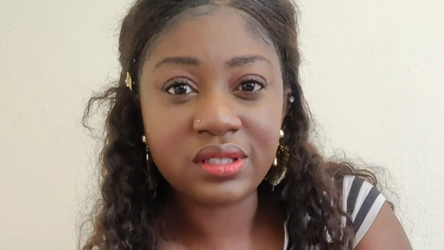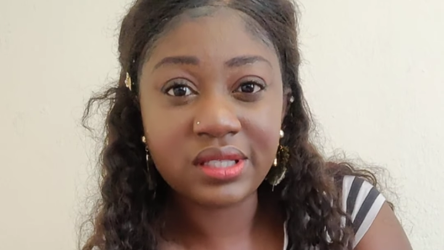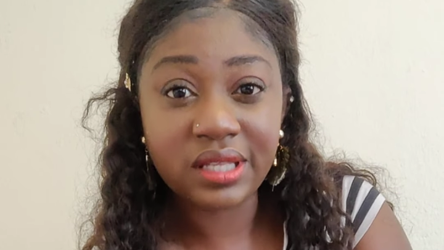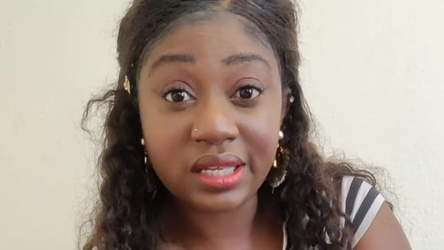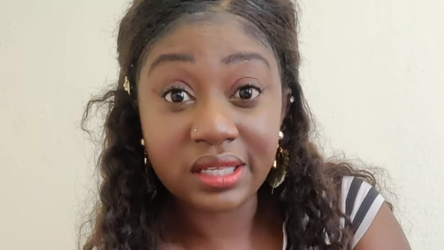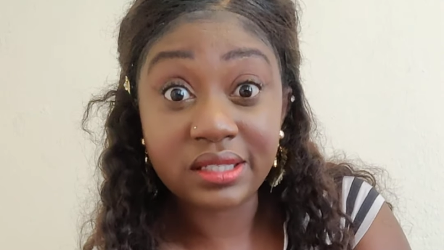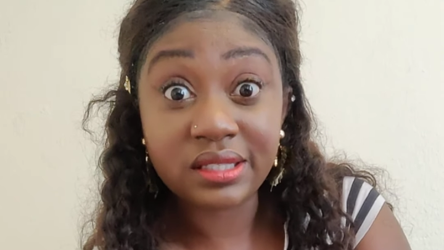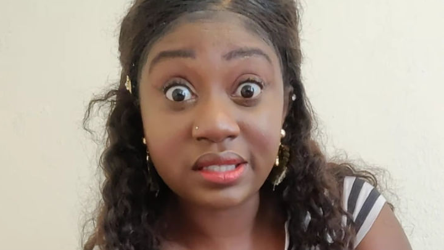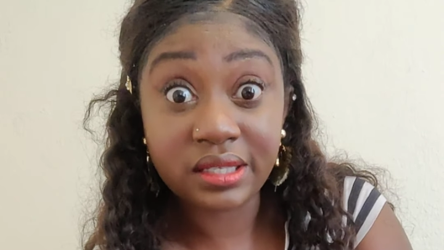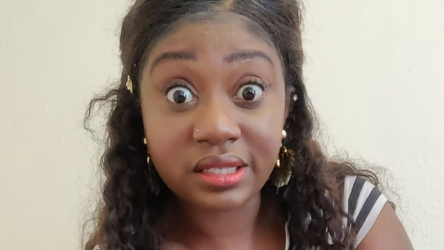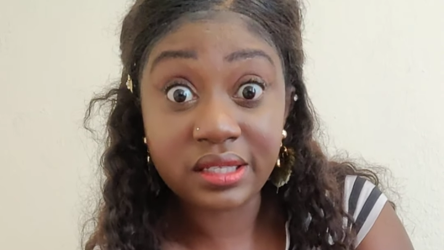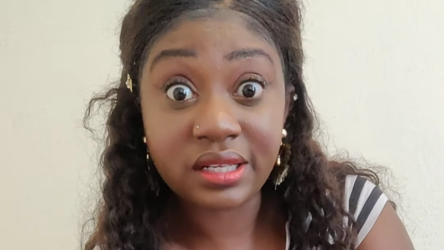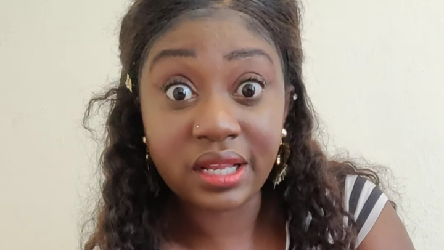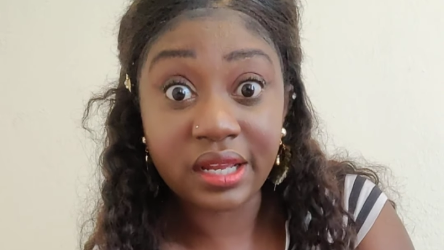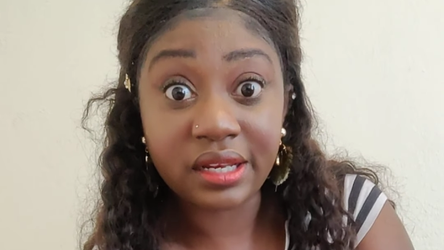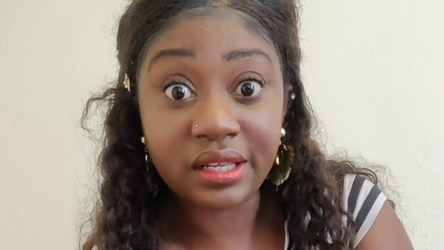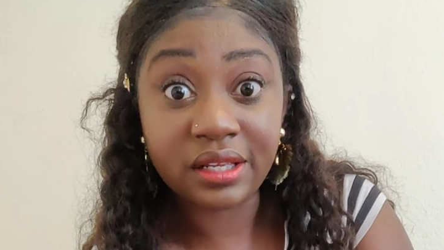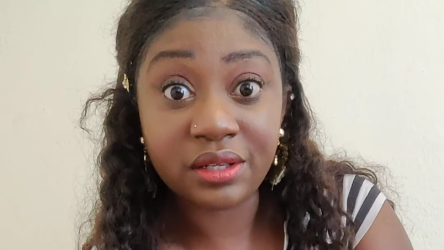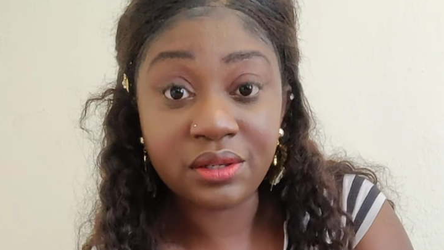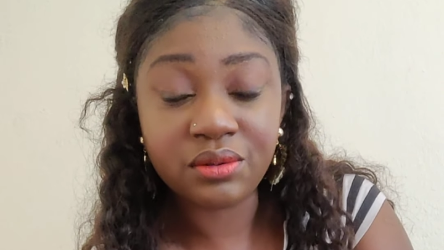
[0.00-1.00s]
tenses
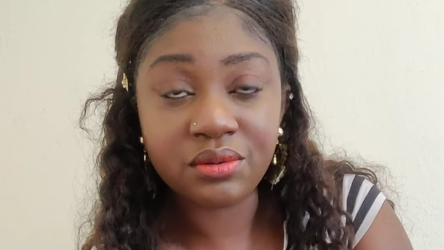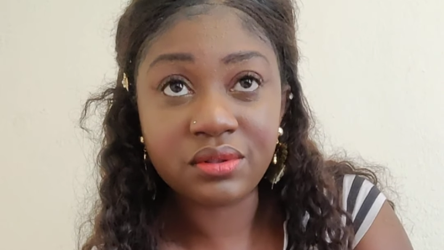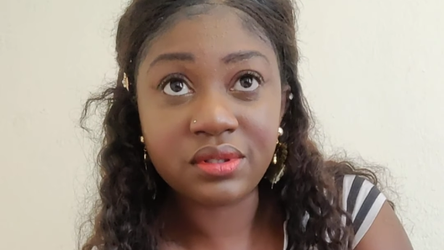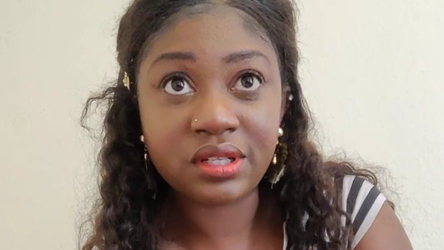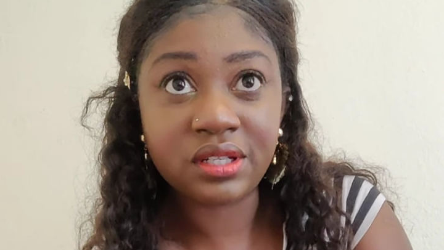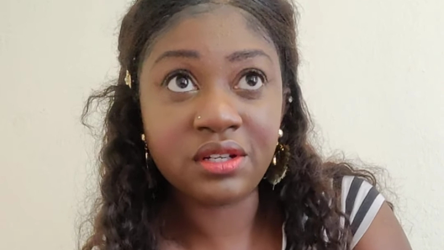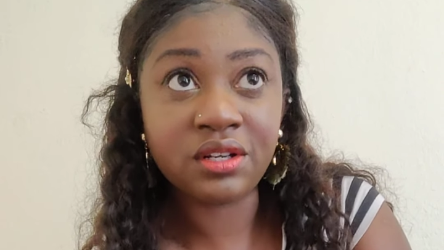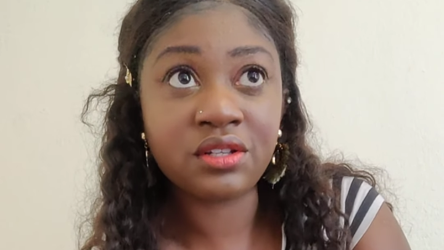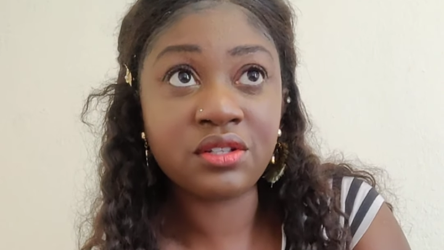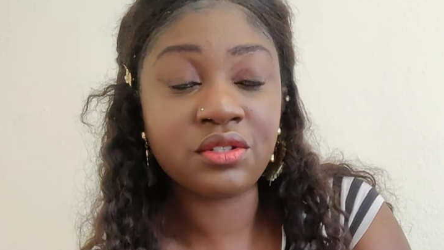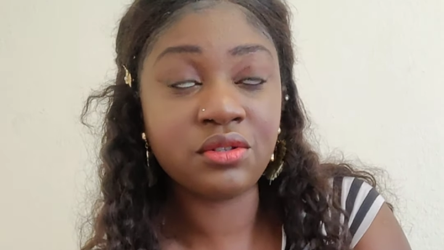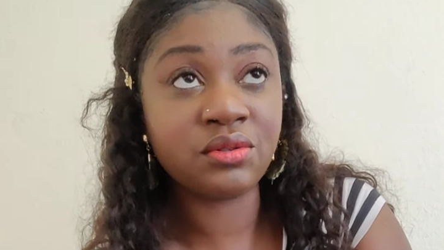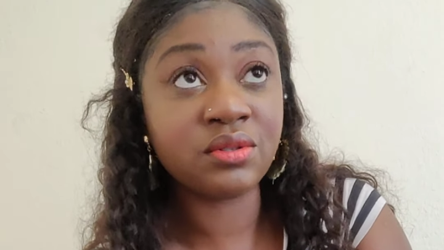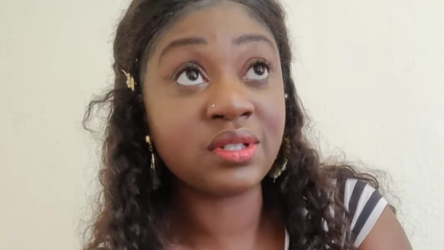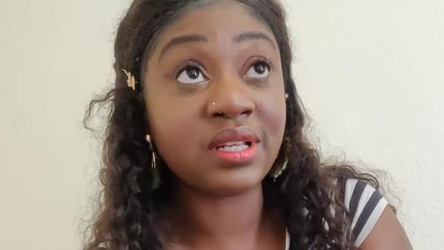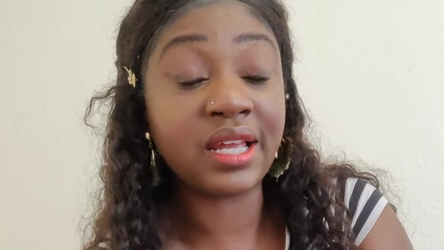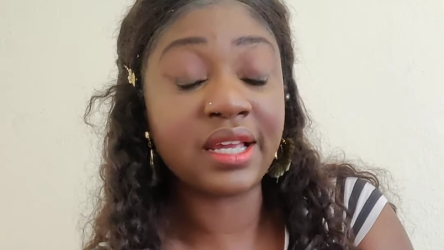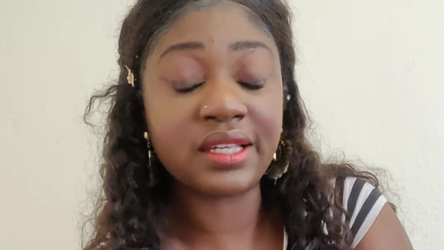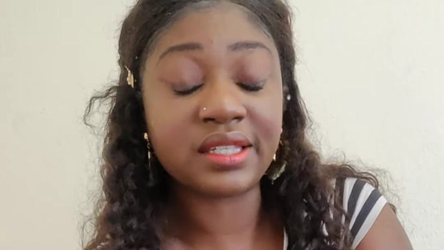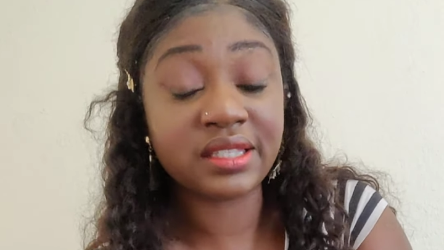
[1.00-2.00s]
that they use. They just
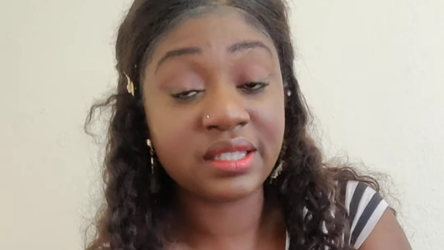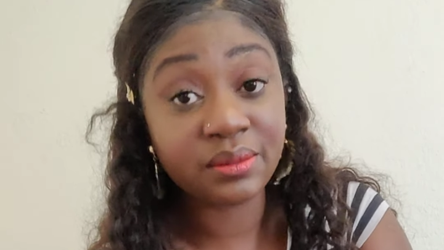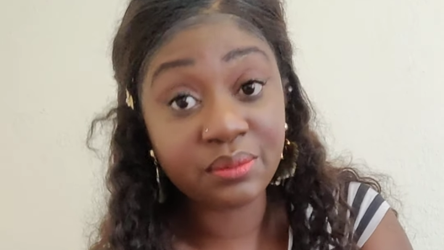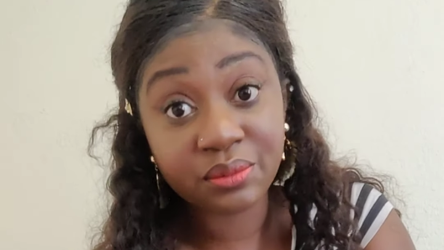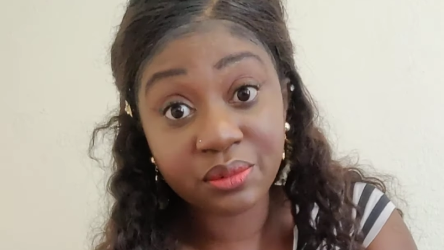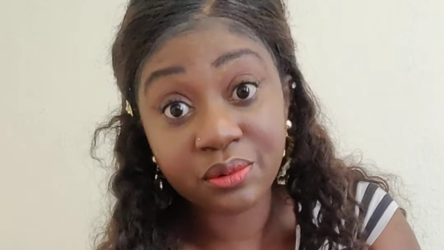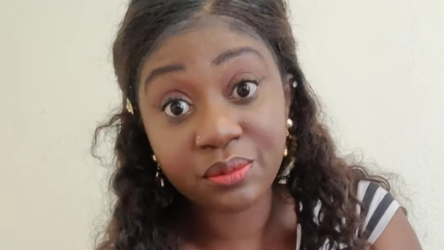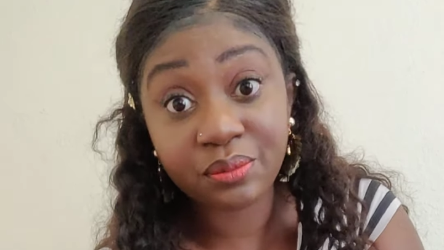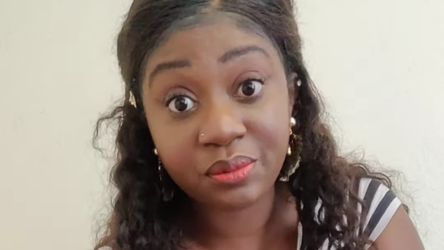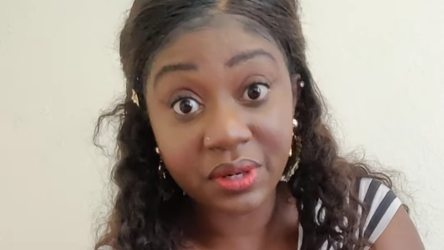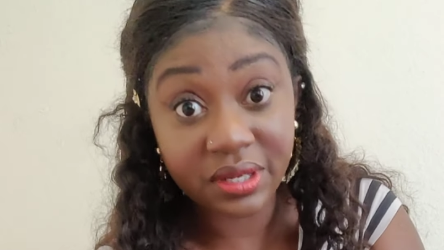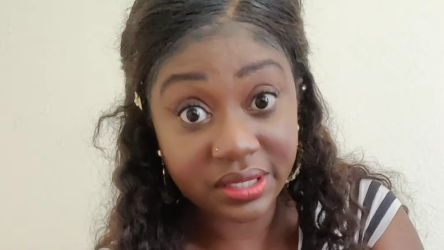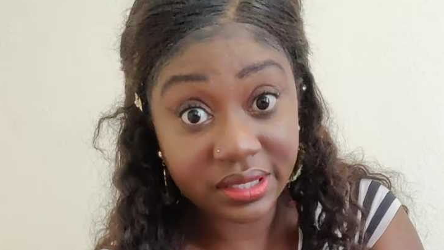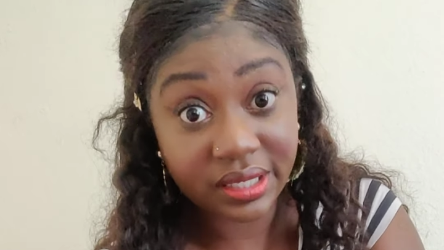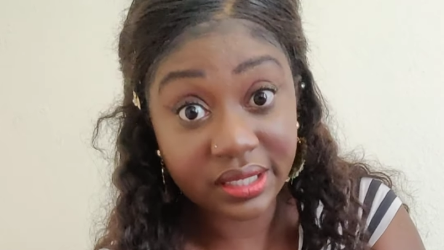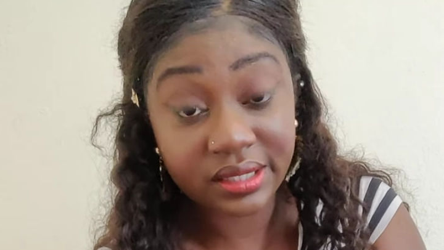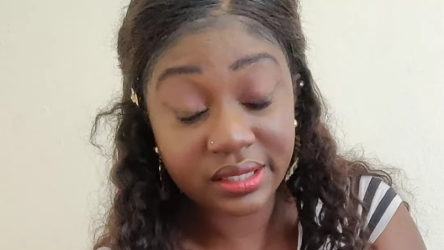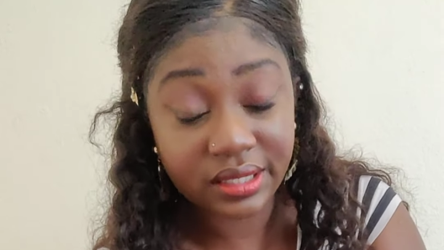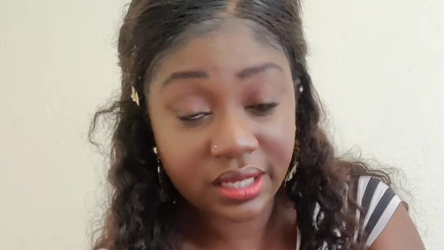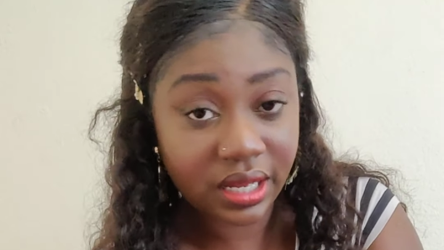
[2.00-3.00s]
use like simple present